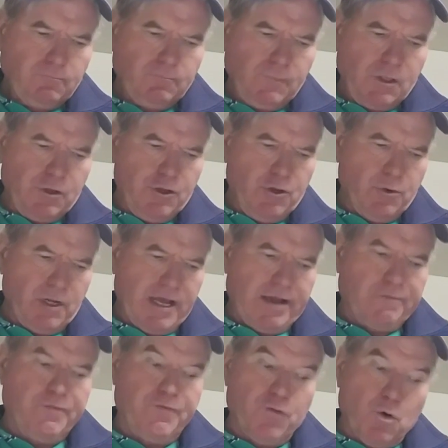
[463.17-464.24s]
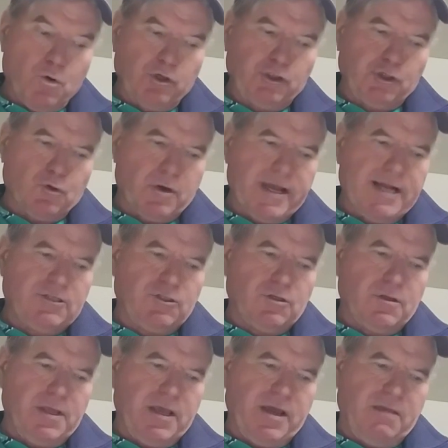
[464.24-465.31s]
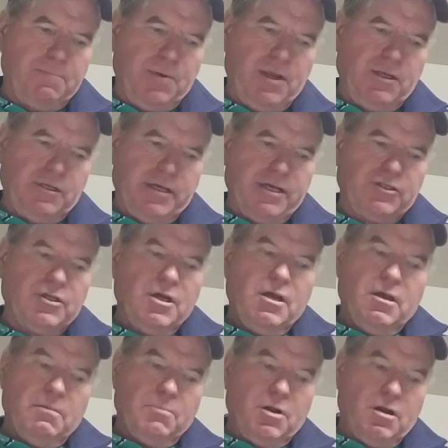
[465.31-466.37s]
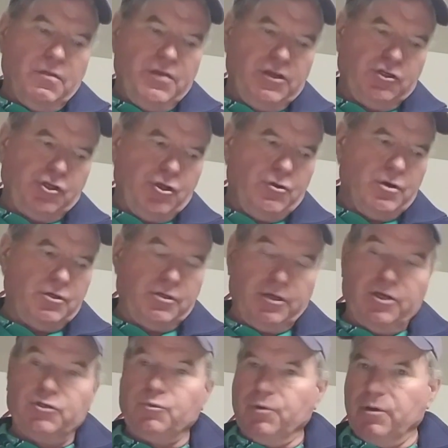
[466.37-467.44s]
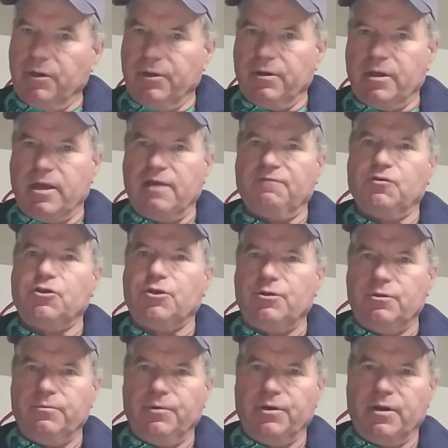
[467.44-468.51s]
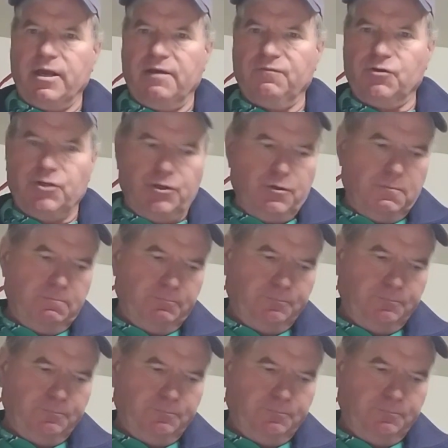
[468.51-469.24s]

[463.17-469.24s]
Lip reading: You will have 4 short answers on the AP test. But on this unit test, we're only going to have 2. We're going to have 2.